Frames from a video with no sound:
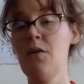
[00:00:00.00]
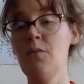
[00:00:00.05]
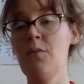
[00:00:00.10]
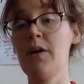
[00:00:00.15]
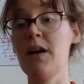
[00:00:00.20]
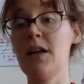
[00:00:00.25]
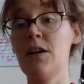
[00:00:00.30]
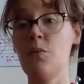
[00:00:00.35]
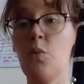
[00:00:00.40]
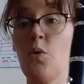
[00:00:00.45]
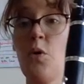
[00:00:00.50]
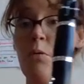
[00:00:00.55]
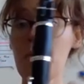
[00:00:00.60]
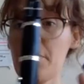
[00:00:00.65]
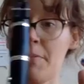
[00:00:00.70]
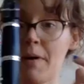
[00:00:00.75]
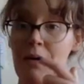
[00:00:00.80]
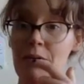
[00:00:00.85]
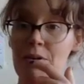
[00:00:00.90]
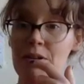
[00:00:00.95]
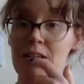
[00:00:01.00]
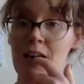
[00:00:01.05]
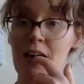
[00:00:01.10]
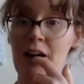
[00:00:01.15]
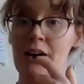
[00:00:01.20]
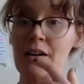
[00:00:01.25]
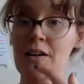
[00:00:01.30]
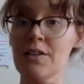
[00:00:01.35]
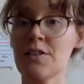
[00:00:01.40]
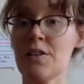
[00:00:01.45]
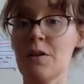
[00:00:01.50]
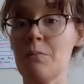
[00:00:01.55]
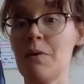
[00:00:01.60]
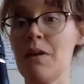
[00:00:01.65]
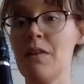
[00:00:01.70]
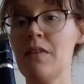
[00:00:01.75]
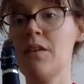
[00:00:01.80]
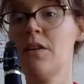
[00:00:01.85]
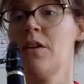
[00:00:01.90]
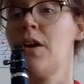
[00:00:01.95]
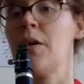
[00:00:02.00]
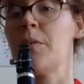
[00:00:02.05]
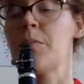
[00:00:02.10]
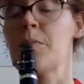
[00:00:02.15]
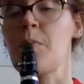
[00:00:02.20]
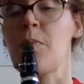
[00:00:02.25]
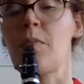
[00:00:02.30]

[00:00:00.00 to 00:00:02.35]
We're going to warm up our tongue, so me then you.